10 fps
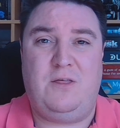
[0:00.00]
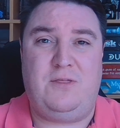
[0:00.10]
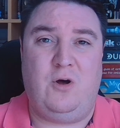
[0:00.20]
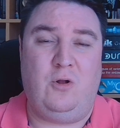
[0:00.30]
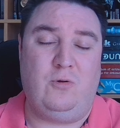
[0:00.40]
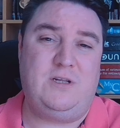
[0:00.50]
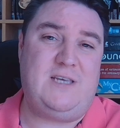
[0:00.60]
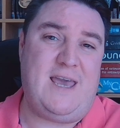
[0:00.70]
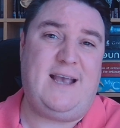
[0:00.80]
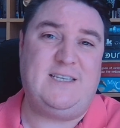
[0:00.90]
Hulk
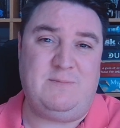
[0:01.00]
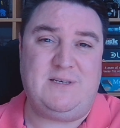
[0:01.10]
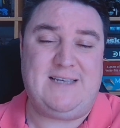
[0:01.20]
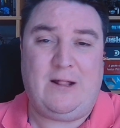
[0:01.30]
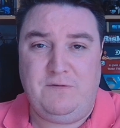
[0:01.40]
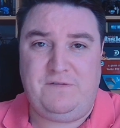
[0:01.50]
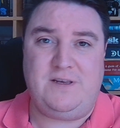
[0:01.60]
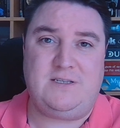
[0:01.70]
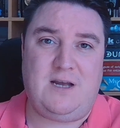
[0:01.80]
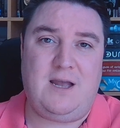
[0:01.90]
takes himself
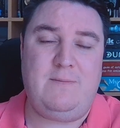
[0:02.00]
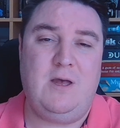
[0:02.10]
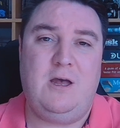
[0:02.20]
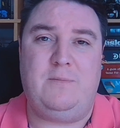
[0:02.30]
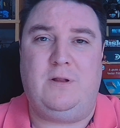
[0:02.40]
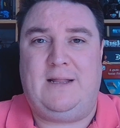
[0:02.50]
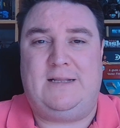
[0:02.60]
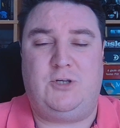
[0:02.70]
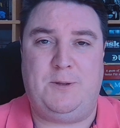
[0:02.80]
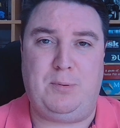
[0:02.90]
this time, but lands
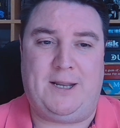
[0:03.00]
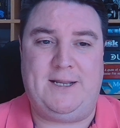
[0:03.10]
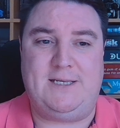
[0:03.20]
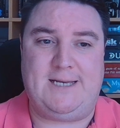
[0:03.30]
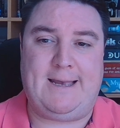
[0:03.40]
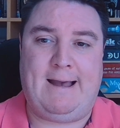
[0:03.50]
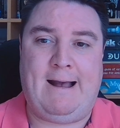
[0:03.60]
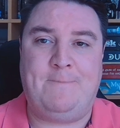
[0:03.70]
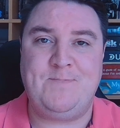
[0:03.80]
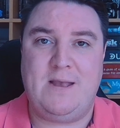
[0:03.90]
on the planet
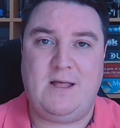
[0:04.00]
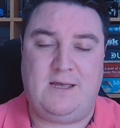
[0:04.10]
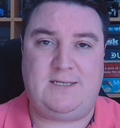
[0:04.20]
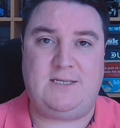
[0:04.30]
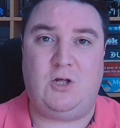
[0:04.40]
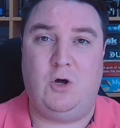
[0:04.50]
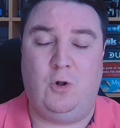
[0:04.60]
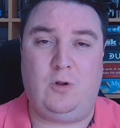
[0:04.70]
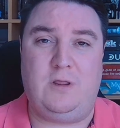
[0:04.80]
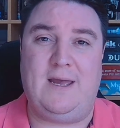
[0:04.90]
Sakaar. This is the
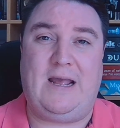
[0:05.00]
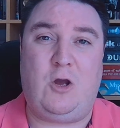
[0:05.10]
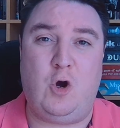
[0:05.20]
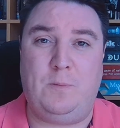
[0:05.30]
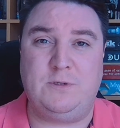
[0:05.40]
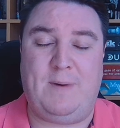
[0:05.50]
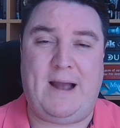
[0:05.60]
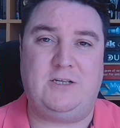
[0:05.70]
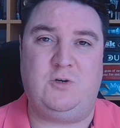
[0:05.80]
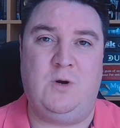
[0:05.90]
Hulk that then comes
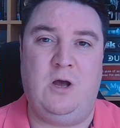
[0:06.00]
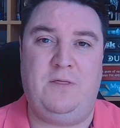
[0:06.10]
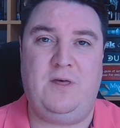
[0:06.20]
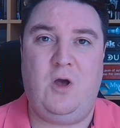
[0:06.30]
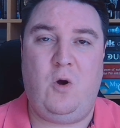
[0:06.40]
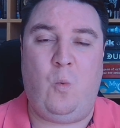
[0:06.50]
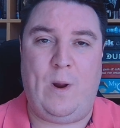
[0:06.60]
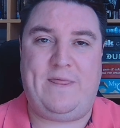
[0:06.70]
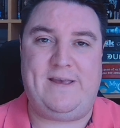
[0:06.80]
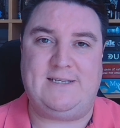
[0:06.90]
back to Earth
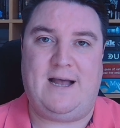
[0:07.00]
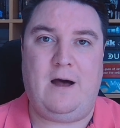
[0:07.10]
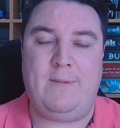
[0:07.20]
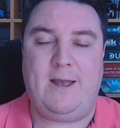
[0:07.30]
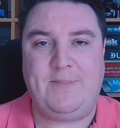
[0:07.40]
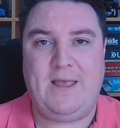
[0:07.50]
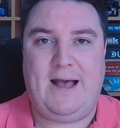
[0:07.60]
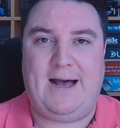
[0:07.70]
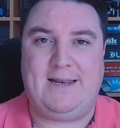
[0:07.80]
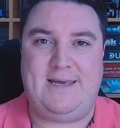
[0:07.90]
with his army,
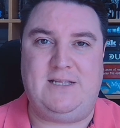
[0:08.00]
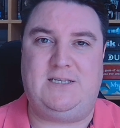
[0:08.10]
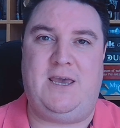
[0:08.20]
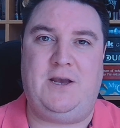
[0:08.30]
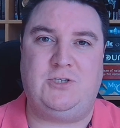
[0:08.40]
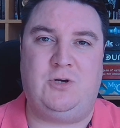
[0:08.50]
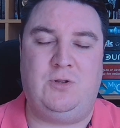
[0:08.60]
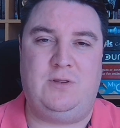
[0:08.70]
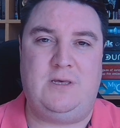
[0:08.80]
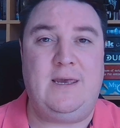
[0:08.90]
and he takes
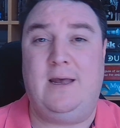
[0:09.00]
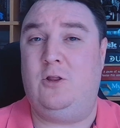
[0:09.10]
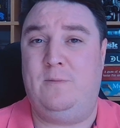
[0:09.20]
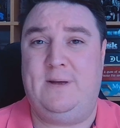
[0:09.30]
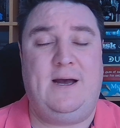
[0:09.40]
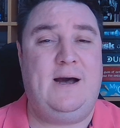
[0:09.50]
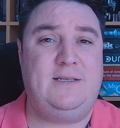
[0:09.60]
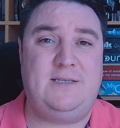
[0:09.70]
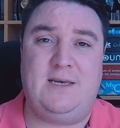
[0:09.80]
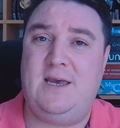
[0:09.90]
on the
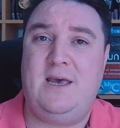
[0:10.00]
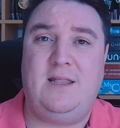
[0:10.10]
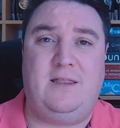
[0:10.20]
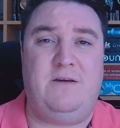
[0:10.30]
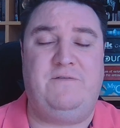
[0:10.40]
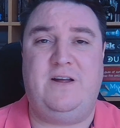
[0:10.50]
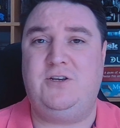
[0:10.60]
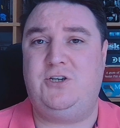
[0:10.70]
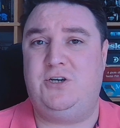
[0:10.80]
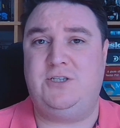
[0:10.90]
Illuminati, the
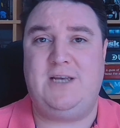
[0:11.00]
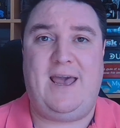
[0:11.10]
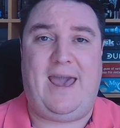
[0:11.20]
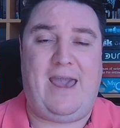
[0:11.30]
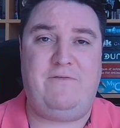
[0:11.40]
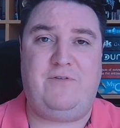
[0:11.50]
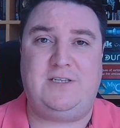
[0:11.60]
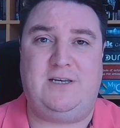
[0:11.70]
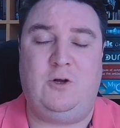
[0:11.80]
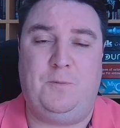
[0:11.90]
Avengers, every
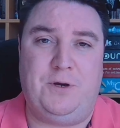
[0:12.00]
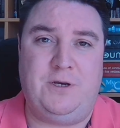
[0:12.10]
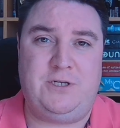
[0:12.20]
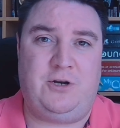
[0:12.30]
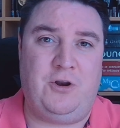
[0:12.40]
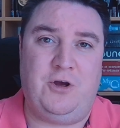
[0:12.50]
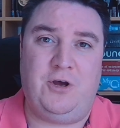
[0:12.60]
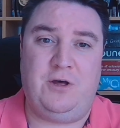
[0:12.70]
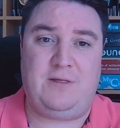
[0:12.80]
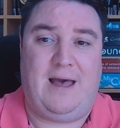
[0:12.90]
single person on
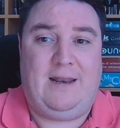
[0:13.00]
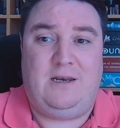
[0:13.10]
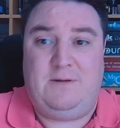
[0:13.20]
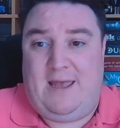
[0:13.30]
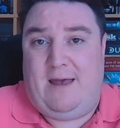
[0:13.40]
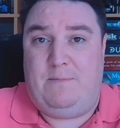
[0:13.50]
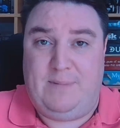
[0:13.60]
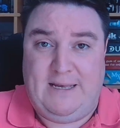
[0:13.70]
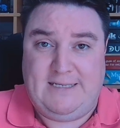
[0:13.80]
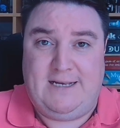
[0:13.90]
Earth, and yeah,
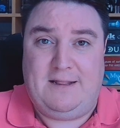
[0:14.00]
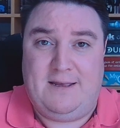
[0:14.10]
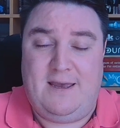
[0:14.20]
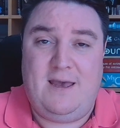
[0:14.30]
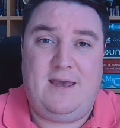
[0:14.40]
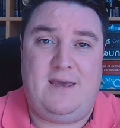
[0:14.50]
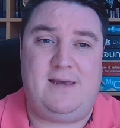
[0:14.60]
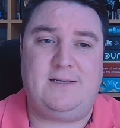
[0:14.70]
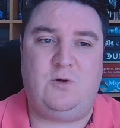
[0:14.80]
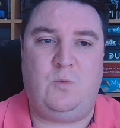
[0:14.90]
basically he
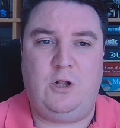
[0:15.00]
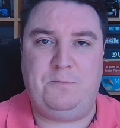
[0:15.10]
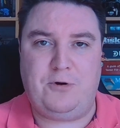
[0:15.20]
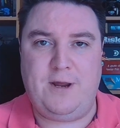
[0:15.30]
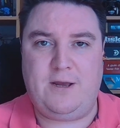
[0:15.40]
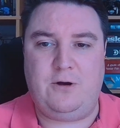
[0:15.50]
is the Worldbreaker